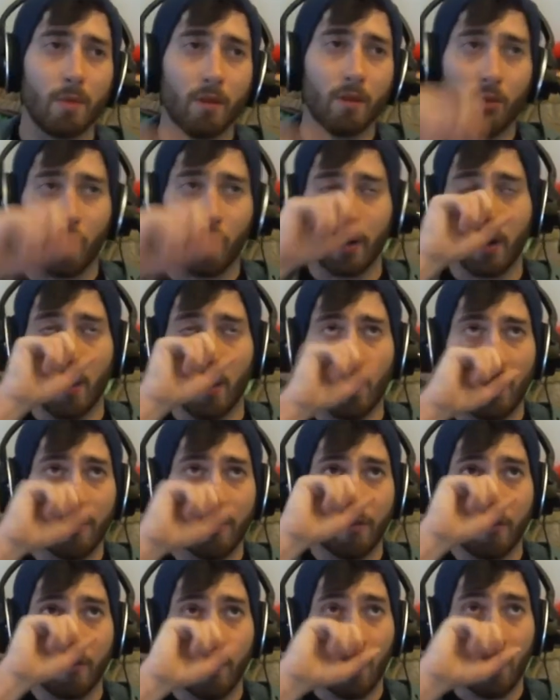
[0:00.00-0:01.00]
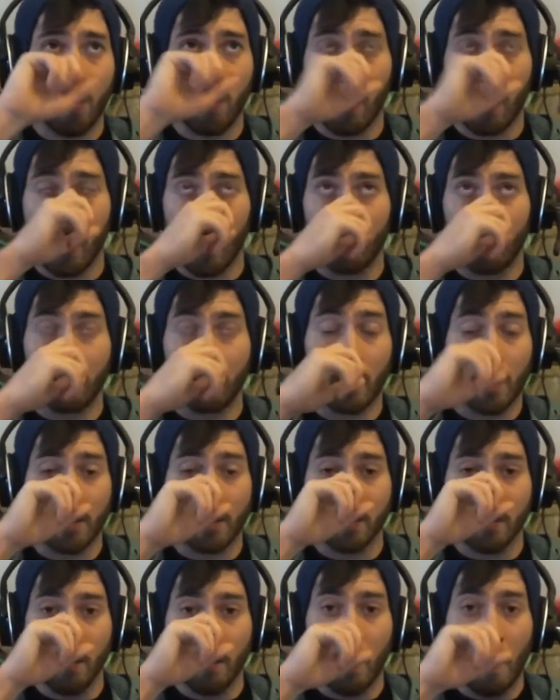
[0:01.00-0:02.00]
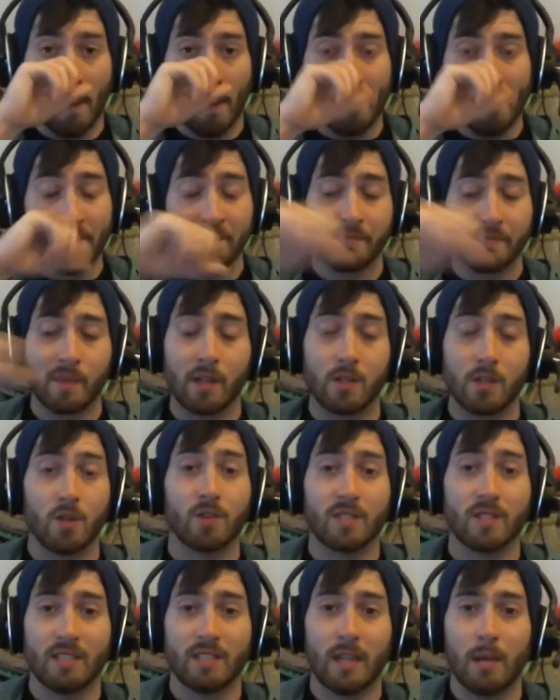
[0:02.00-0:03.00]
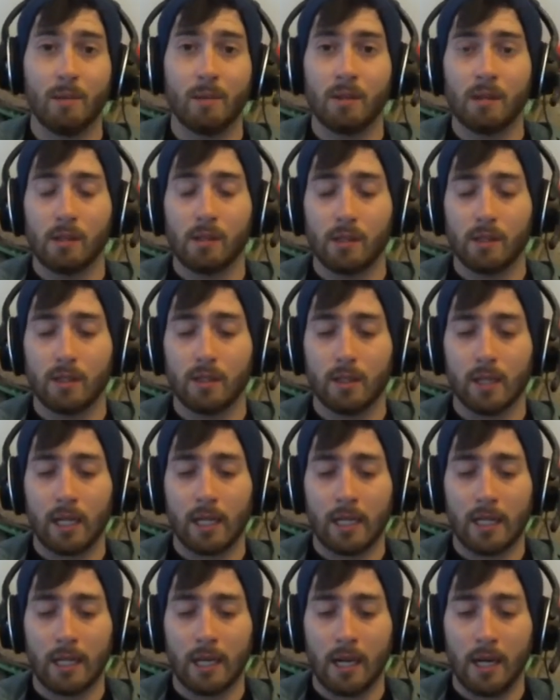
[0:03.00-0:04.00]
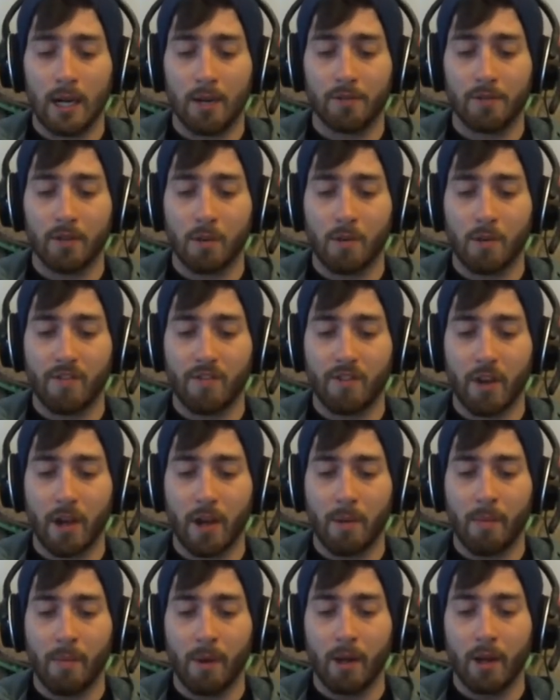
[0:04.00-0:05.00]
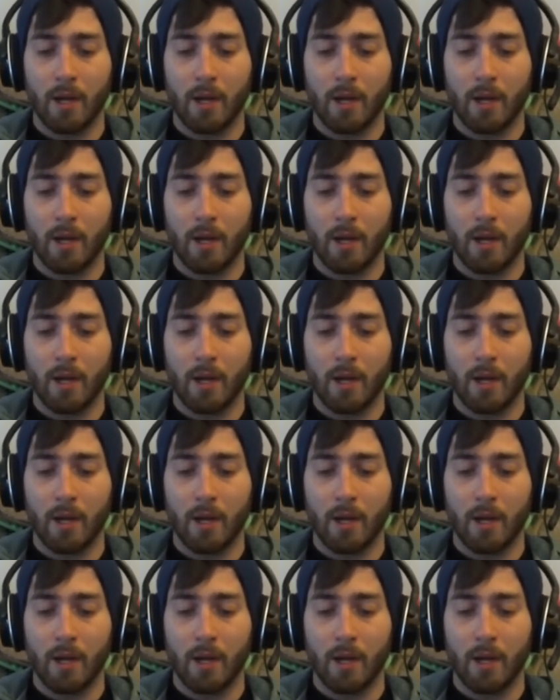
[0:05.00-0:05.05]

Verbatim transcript: I've already done one for um, Carson, Toxin Gaming. Uh, I've done one for him.